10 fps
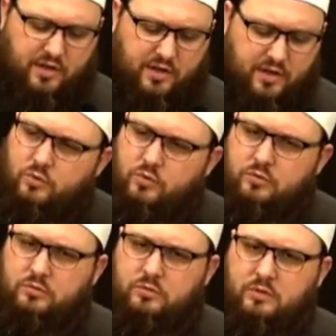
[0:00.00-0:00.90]
who
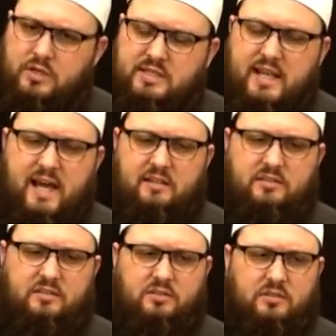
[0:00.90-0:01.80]
does not
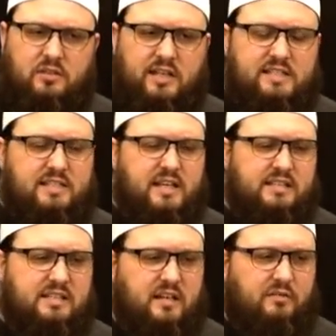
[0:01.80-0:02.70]

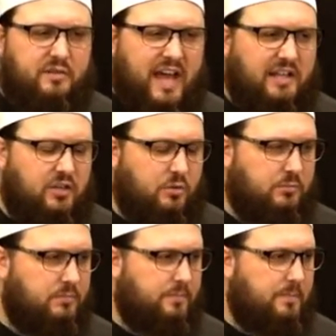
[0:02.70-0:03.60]
exist in a vacuum.
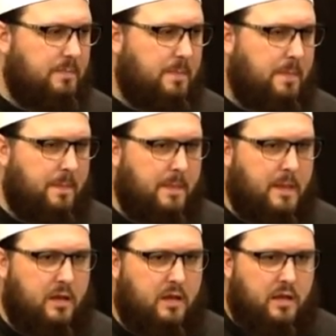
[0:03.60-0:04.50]

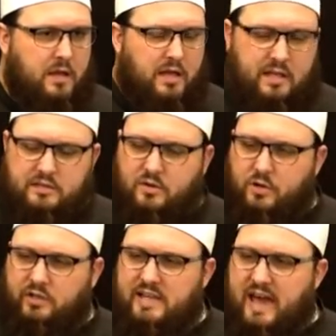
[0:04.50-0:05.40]
It's
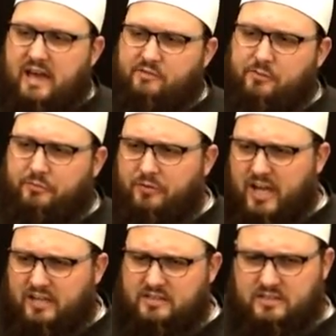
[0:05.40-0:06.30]
going to have
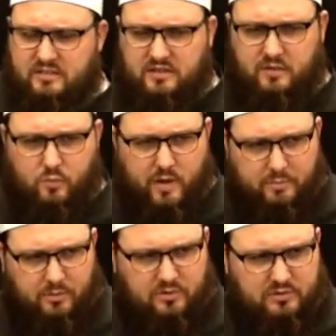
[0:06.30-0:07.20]
effects and
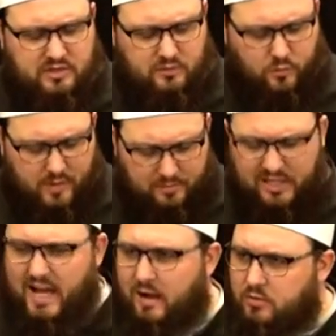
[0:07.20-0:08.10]
ripples and ripple
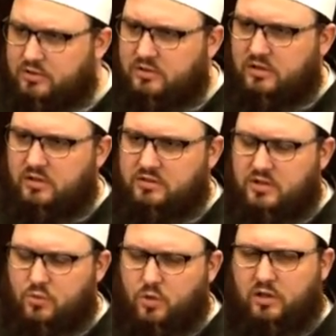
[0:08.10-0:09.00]
out to
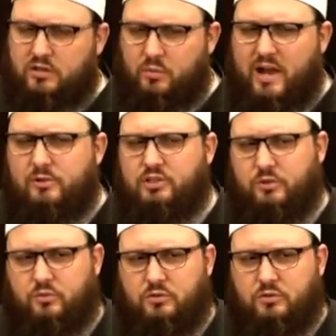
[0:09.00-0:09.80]
the world around you.